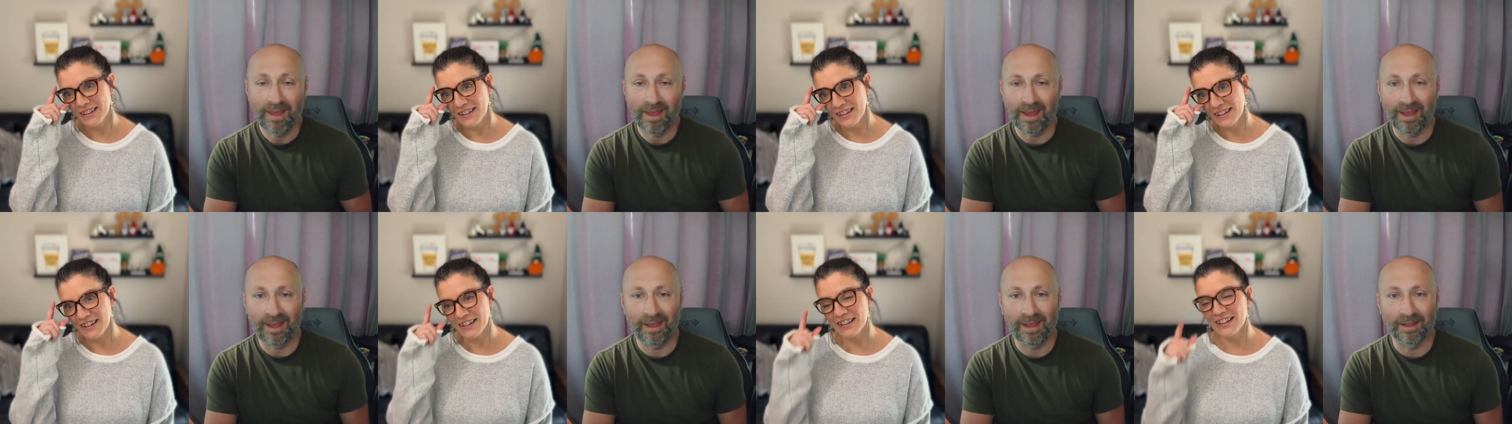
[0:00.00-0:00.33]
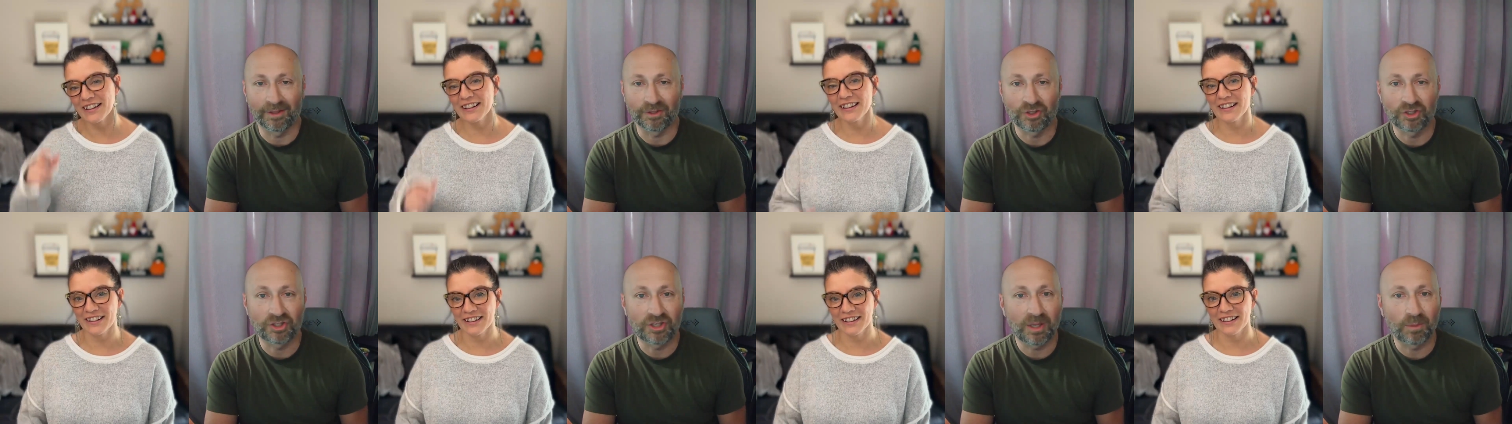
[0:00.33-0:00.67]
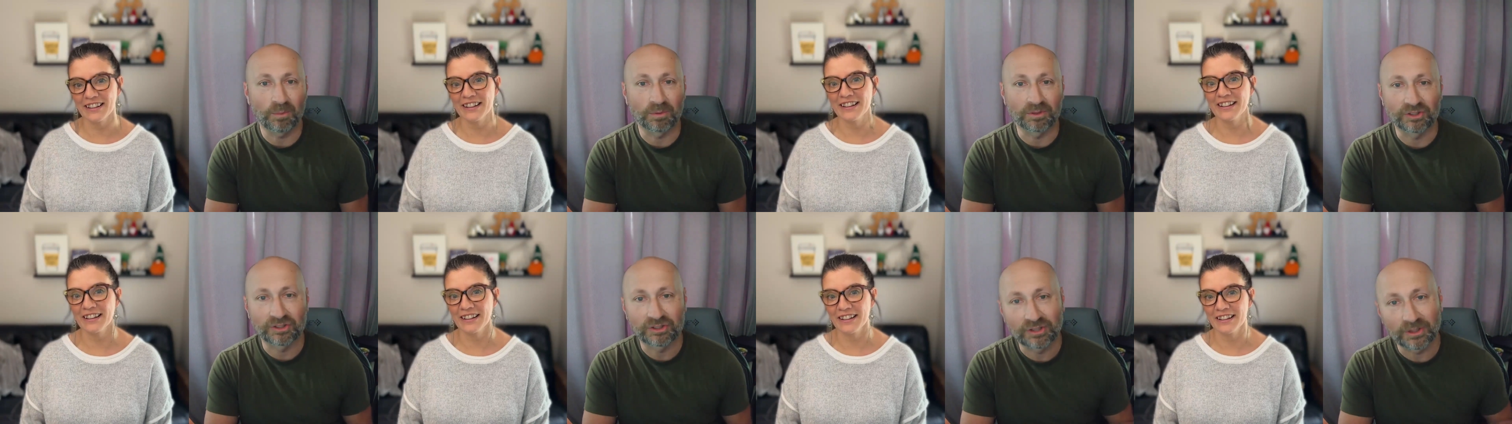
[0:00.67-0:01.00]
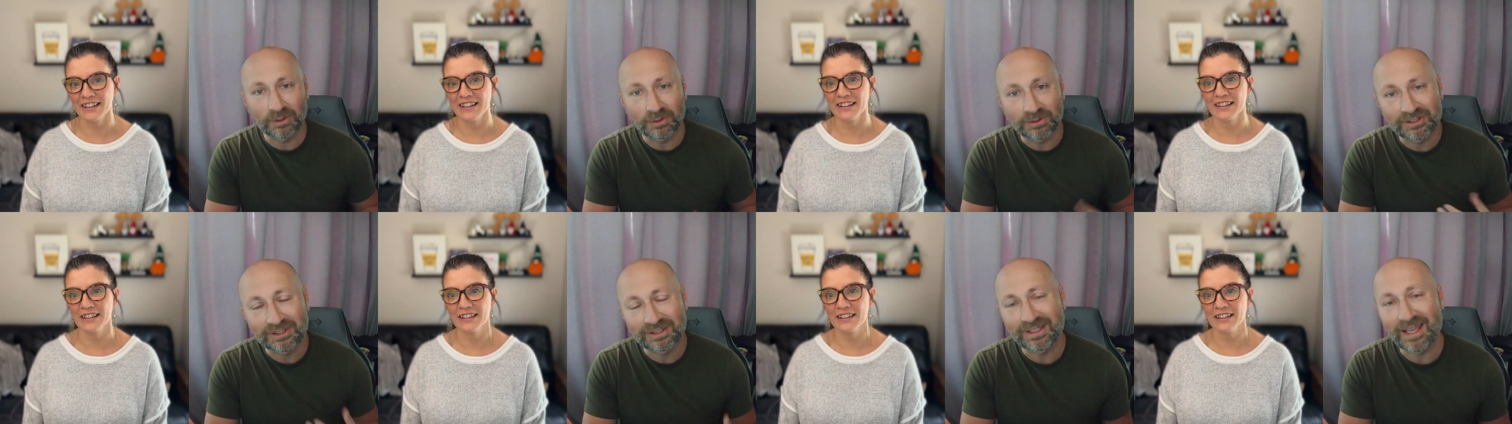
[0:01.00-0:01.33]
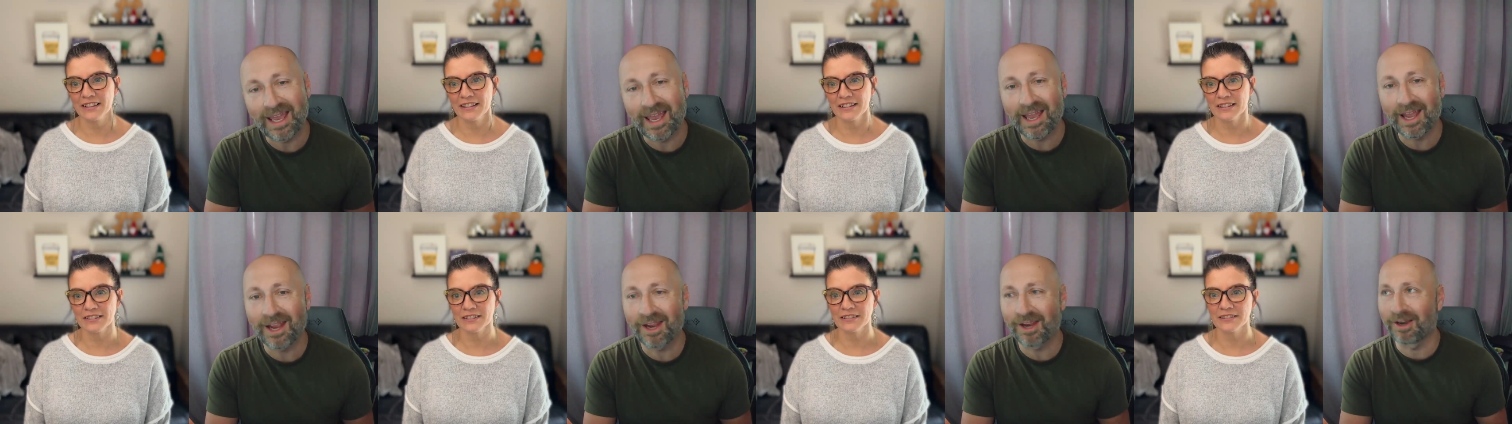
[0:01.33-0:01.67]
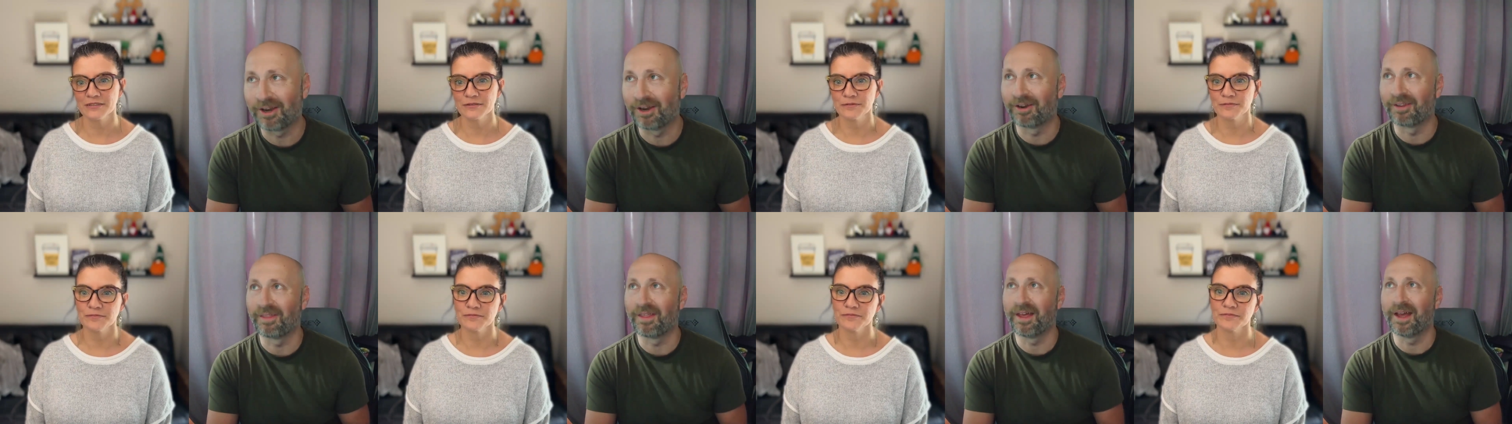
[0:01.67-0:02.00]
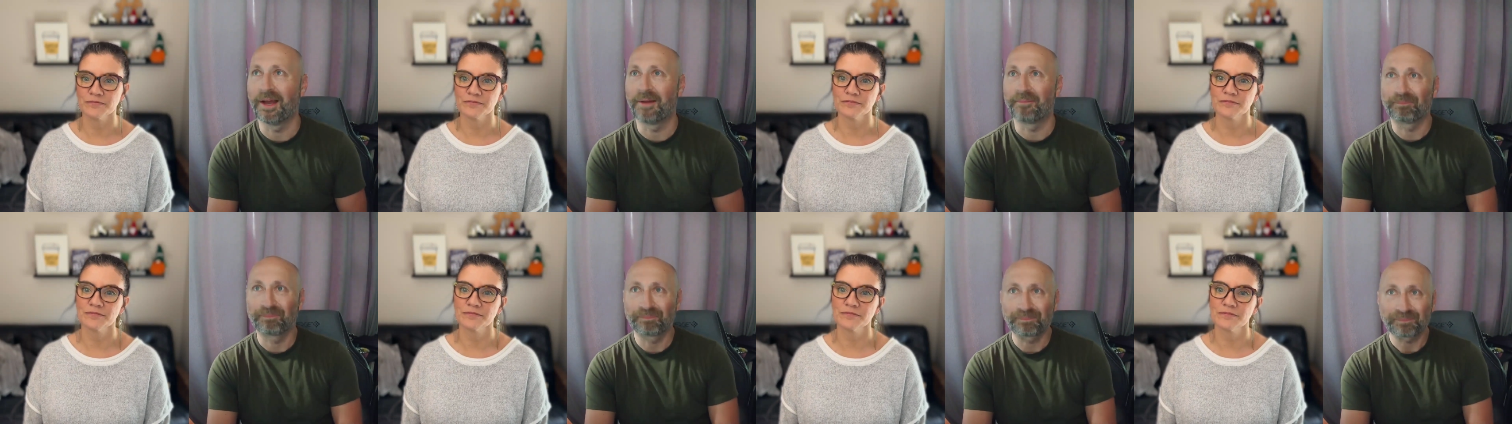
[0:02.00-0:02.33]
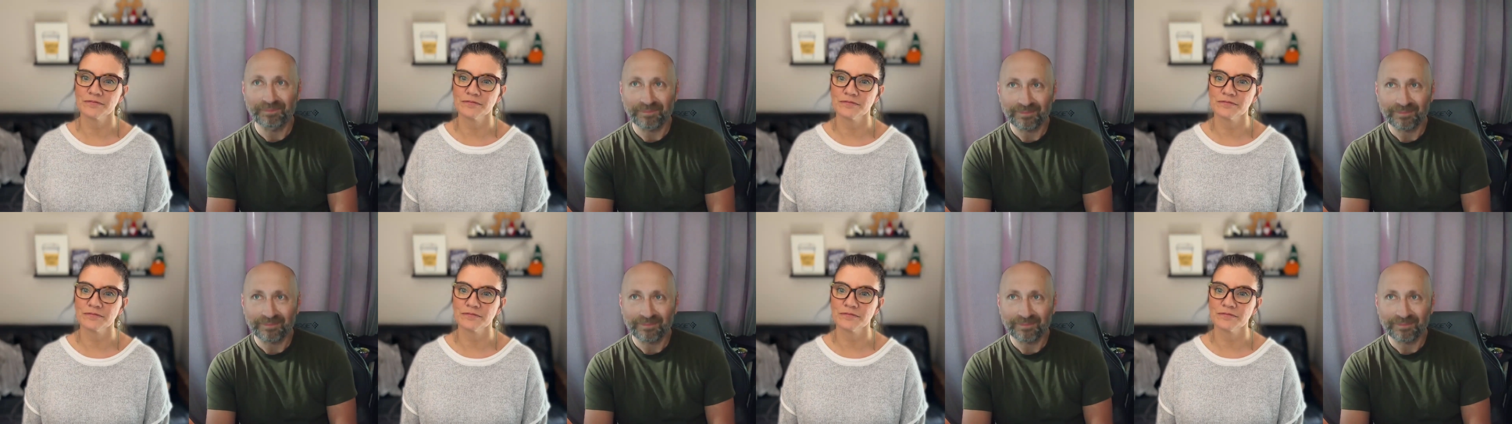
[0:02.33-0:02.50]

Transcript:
Speaker 1: and she was so scared that